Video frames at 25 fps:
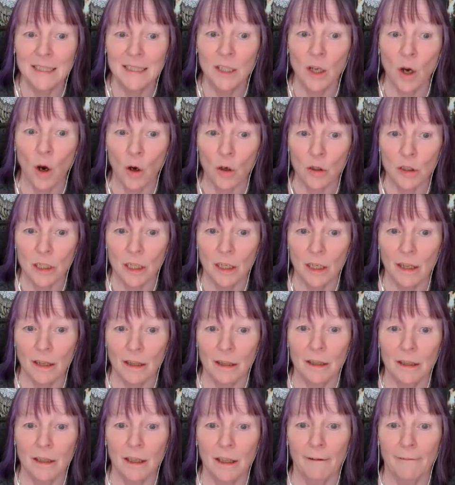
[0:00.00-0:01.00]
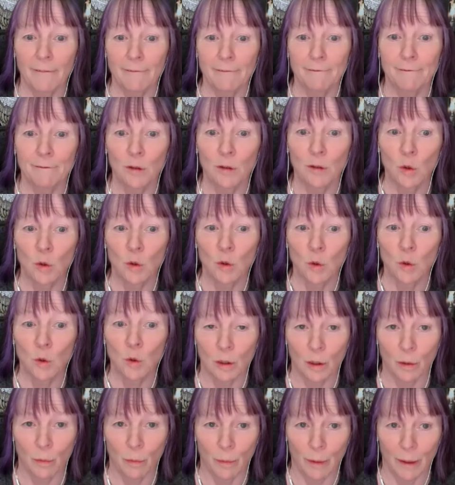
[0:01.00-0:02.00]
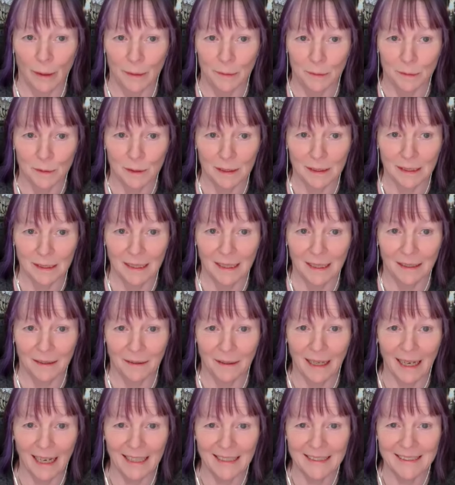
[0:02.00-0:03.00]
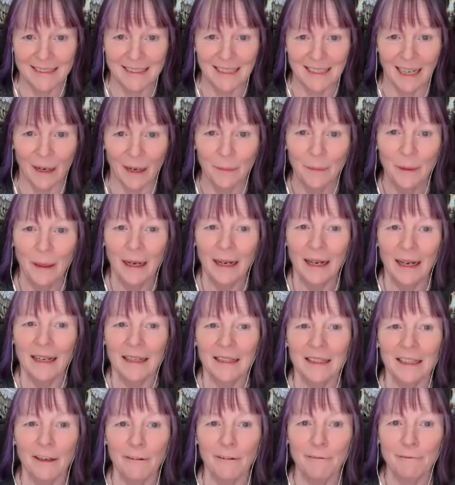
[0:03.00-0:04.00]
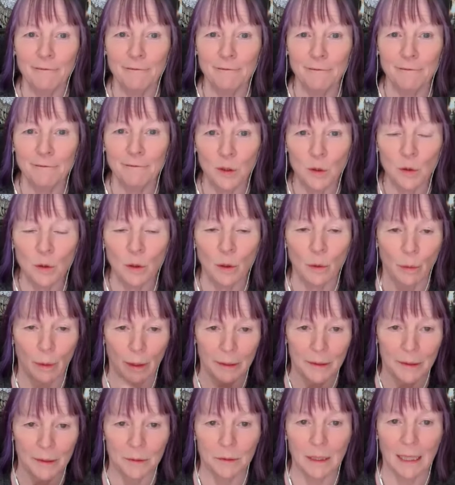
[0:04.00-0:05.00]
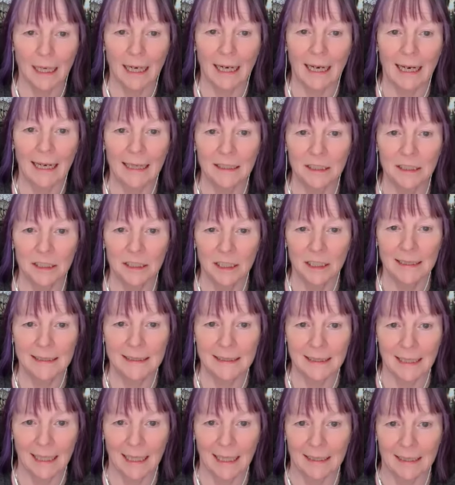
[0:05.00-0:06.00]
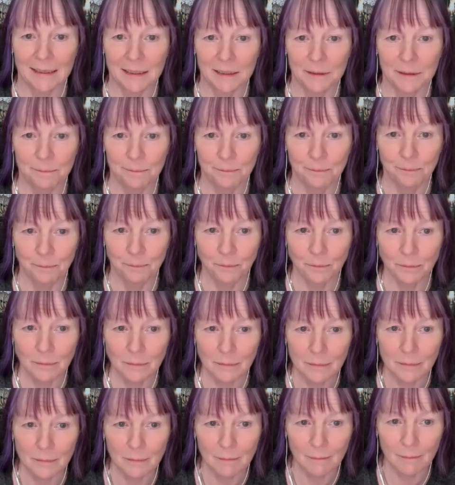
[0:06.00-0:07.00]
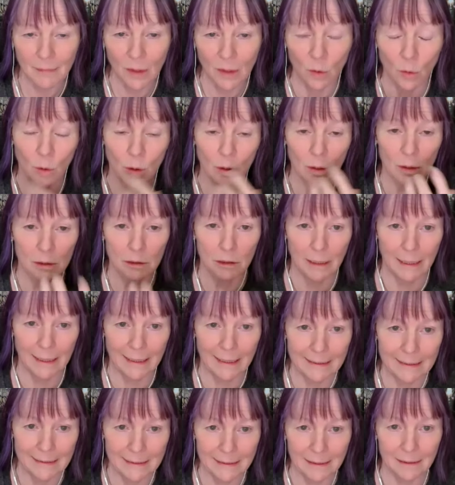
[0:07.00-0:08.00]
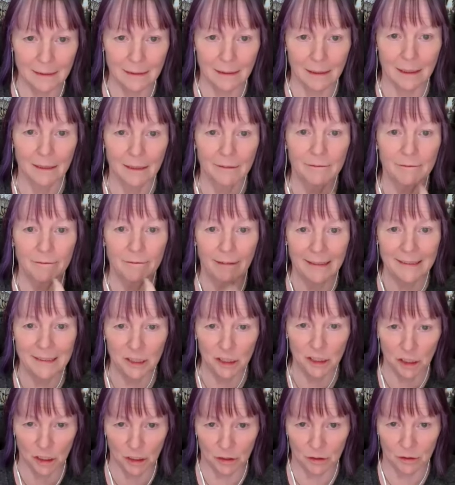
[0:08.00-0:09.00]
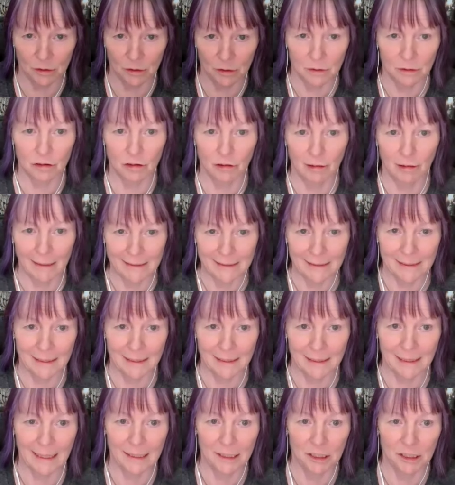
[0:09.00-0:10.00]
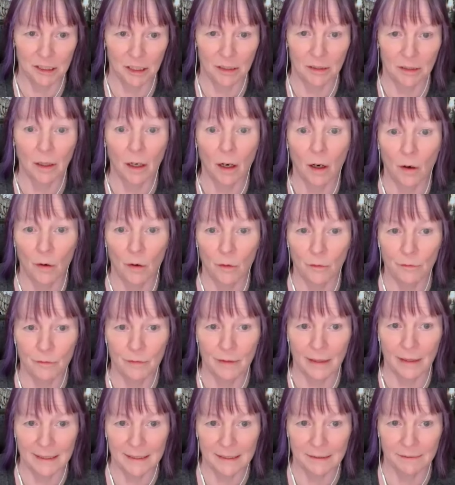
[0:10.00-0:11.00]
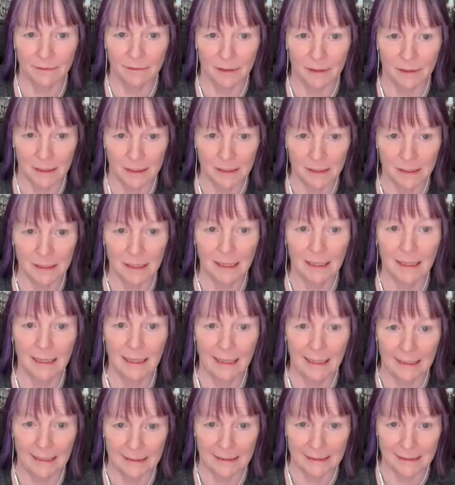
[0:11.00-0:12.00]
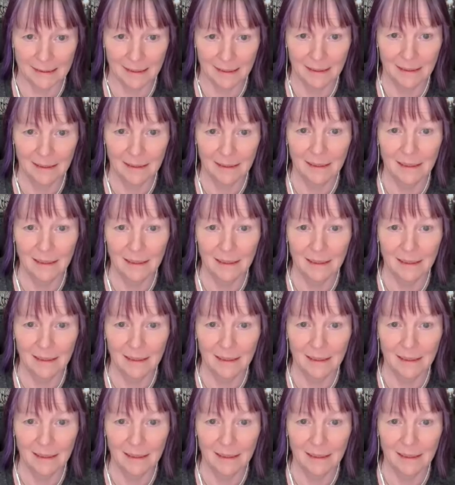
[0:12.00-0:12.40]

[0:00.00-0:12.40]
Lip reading: not the full quote. Okay, so the full quote actually says, what is the conventional translation of this verse is,